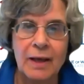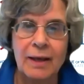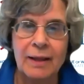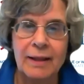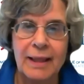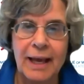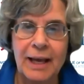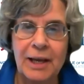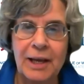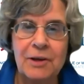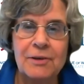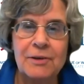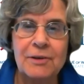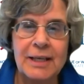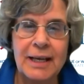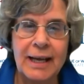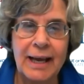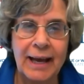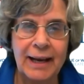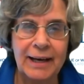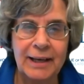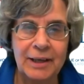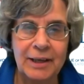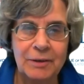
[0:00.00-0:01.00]
Thank you,
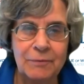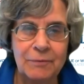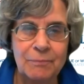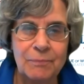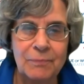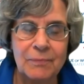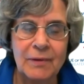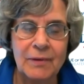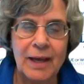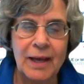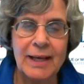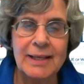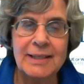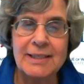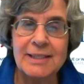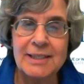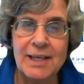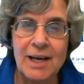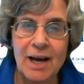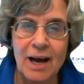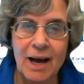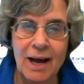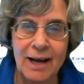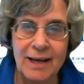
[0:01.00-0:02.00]
DEANNA. And
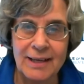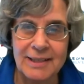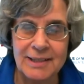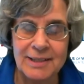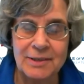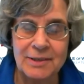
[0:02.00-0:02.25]
Scott.